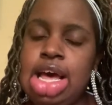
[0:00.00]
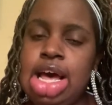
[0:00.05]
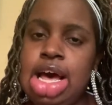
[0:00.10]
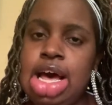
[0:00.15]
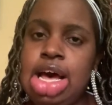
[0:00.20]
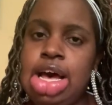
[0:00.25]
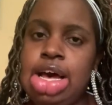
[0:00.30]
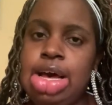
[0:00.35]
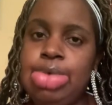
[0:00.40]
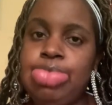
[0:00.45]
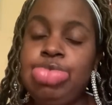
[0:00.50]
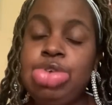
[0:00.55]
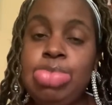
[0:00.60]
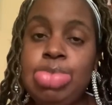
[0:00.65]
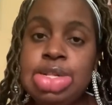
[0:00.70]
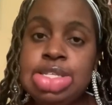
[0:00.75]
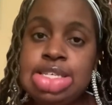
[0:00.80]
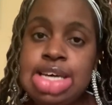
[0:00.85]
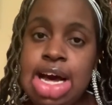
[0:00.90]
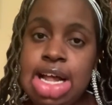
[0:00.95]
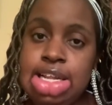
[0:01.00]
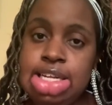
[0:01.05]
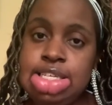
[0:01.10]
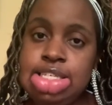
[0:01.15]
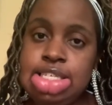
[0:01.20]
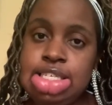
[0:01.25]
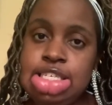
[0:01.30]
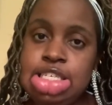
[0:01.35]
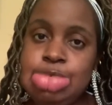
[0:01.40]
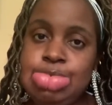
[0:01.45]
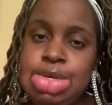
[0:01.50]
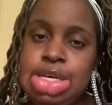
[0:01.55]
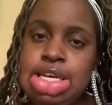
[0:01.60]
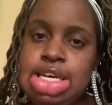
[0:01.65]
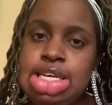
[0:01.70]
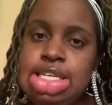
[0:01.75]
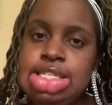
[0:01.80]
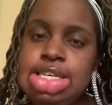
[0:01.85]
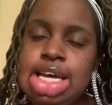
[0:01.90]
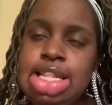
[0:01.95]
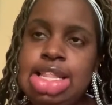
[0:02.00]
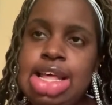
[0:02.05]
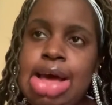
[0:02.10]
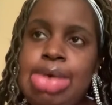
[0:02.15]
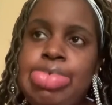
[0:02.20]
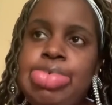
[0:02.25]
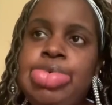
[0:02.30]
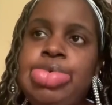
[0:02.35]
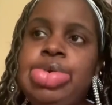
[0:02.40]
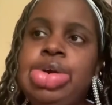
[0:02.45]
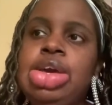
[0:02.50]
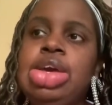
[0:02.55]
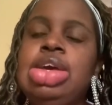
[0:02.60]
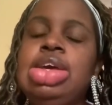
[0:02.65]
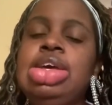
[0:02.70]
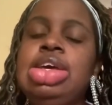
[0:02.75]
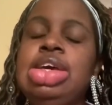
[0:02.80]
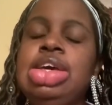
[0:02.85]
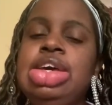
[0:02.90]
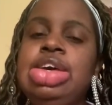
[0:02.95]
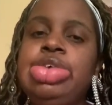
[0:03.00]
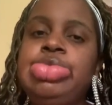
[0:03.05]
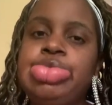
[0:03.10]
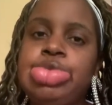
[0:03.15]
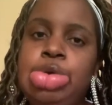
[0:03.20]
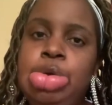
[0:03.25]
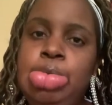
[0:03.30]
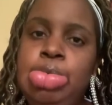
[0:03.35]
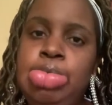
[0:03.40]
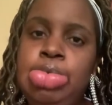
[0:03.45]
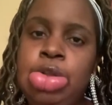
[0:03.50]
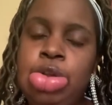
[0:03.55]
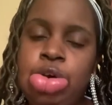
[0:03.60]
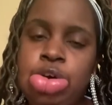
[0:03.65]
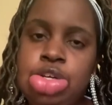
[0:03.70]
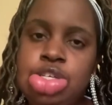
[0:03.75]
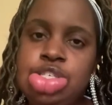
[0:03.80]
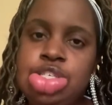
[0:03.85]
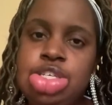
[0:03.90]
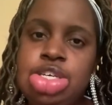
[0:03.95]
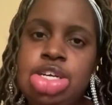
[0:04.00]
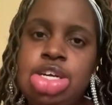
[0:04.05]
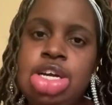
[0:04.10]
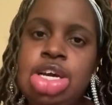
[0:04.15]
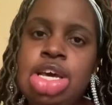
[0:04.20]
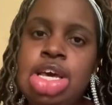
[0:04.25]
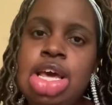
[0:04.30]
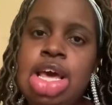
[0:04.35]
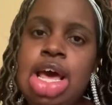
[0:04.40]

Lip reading: rheumatologist because at that point it grew larger.